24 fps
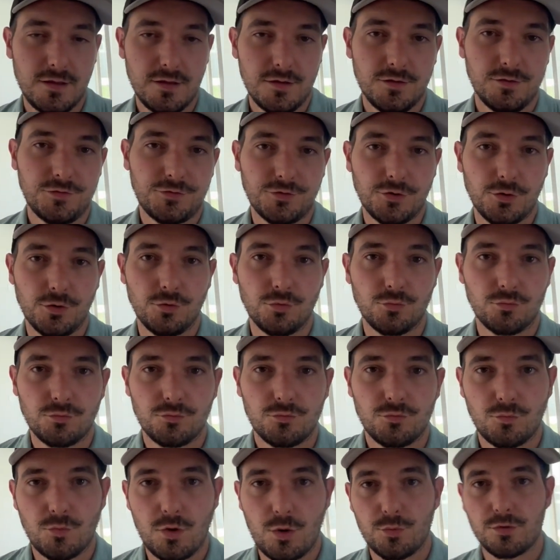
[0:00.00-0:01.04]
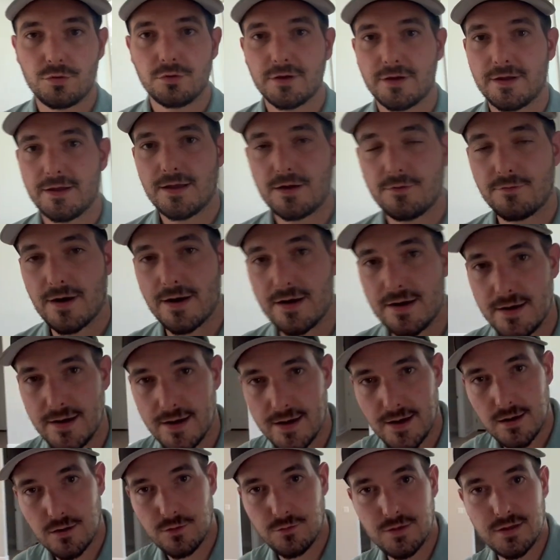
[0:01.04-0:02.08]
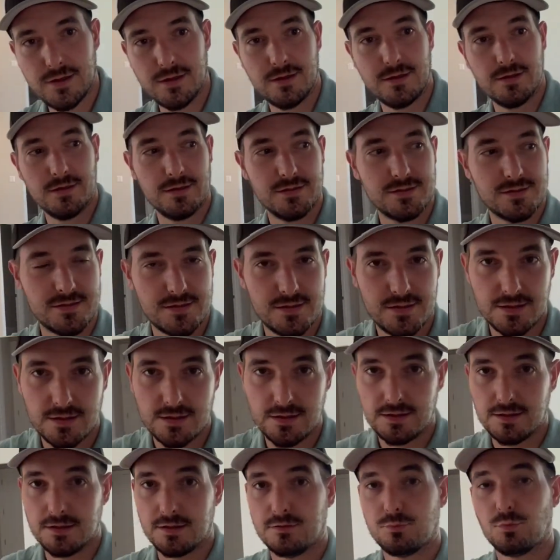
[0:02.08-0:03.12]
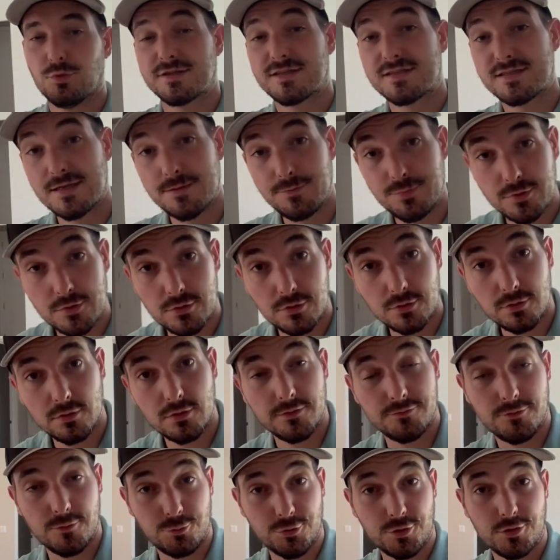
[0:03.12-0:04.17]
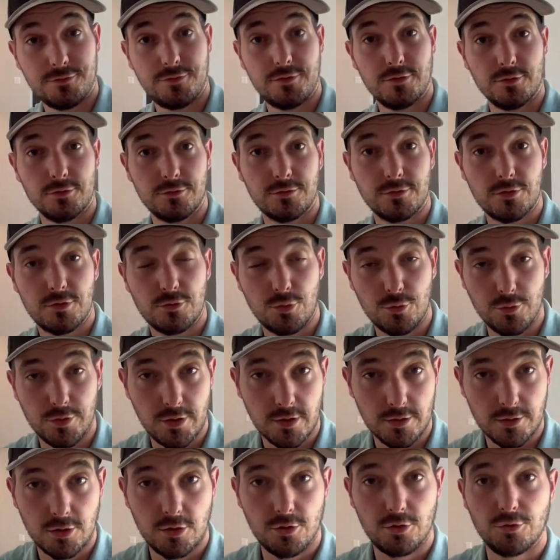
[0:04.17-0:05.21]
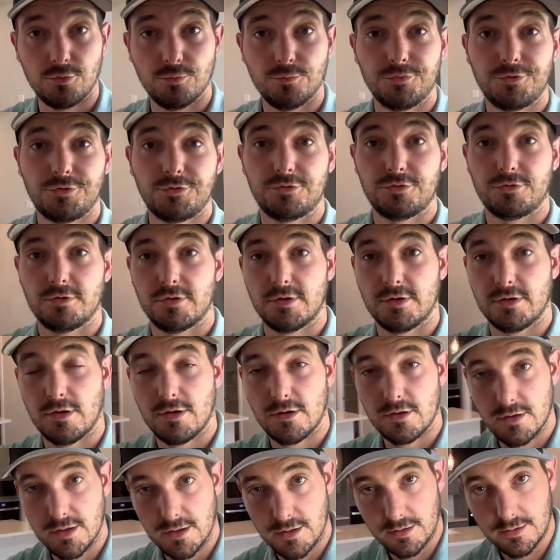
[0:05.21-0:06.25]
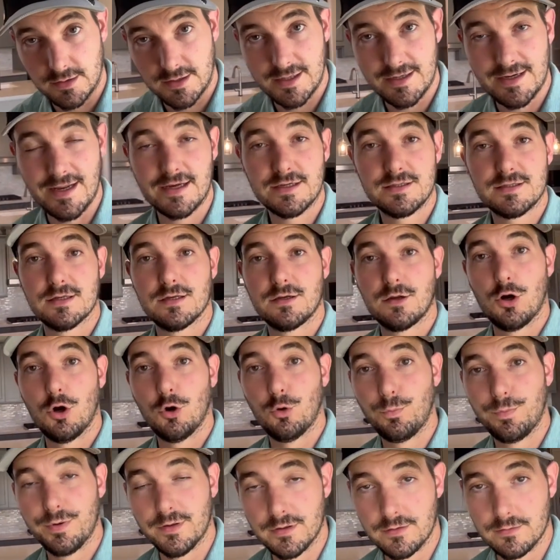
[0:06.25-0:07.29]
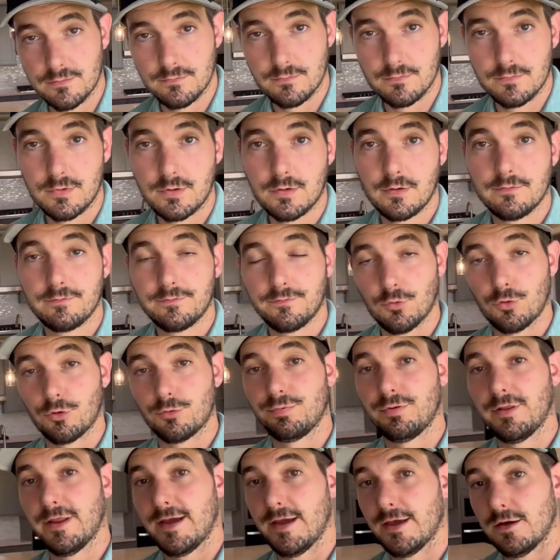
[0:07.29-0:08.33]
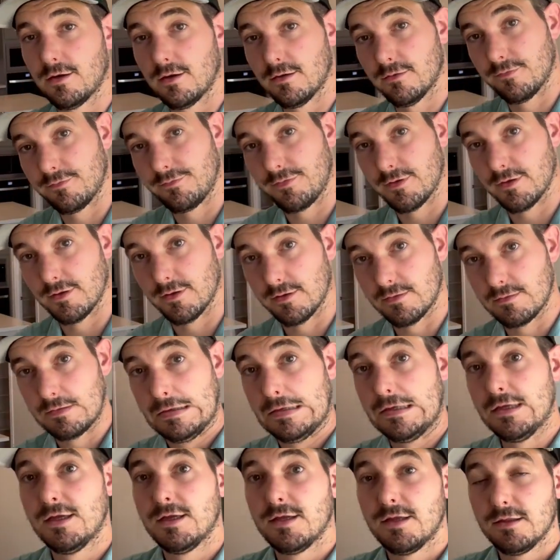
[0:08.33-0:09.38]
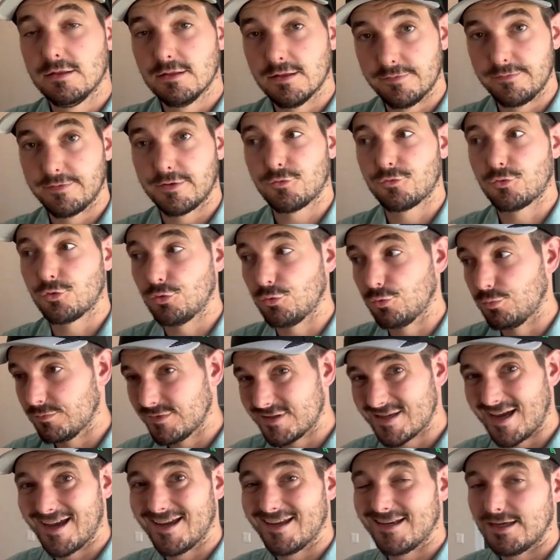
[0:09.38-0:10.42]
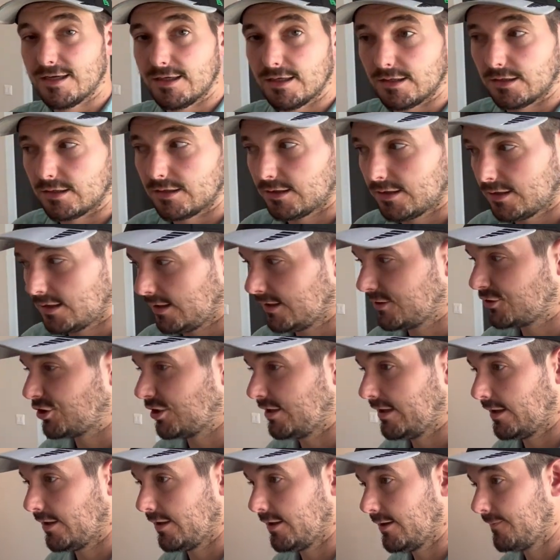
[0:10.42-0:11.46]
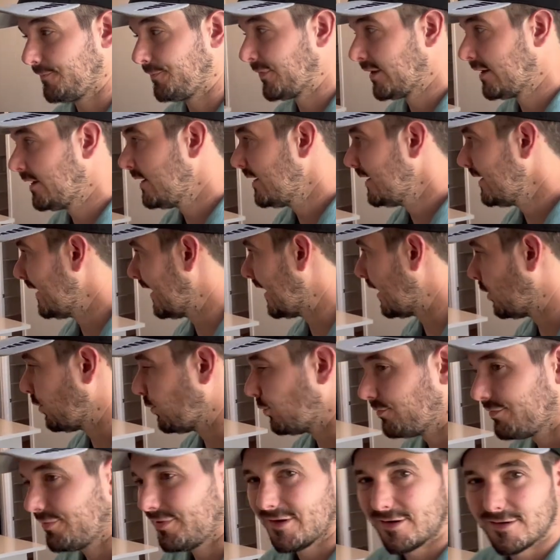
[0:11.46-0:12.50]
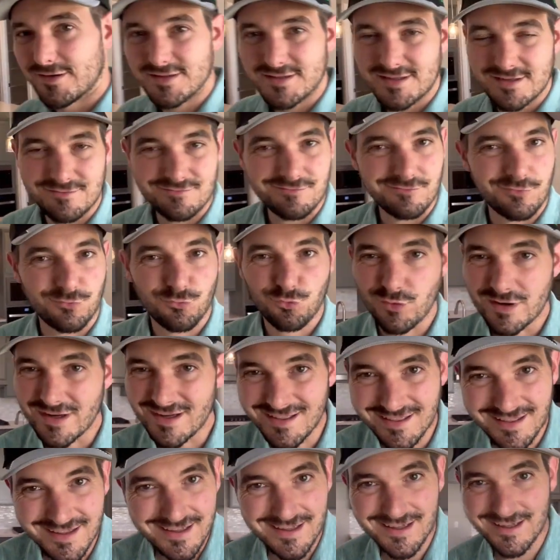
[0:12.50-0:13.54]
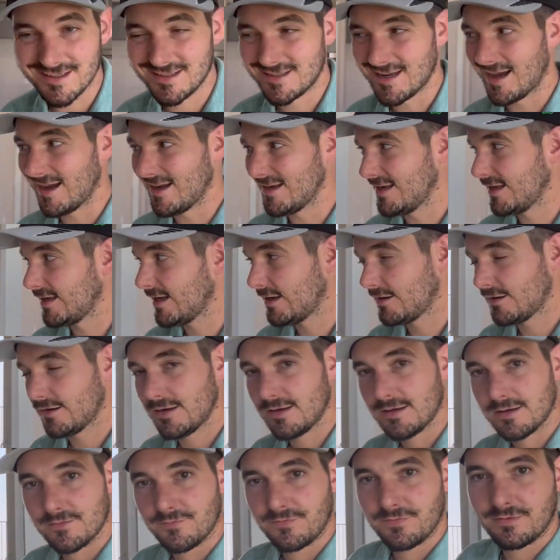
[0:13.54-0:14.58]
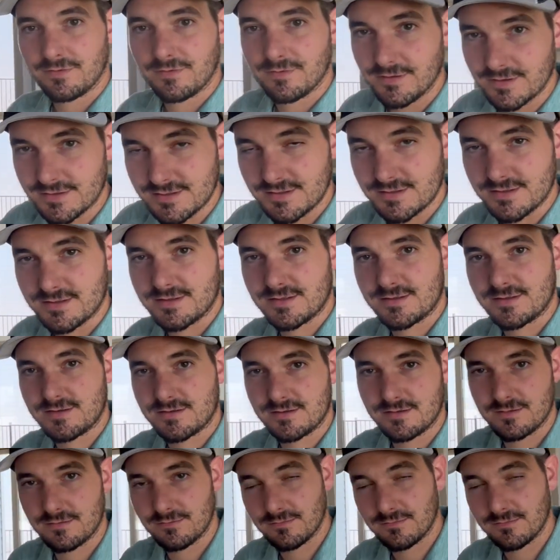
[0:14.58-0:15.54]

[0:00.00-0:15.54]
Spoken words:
So what we're looking at right now is what's typical of the Brookfield courtyard homes, a connected open floor plan of the living room, dining, kitchen area. Now, there isn't really a dining area. This is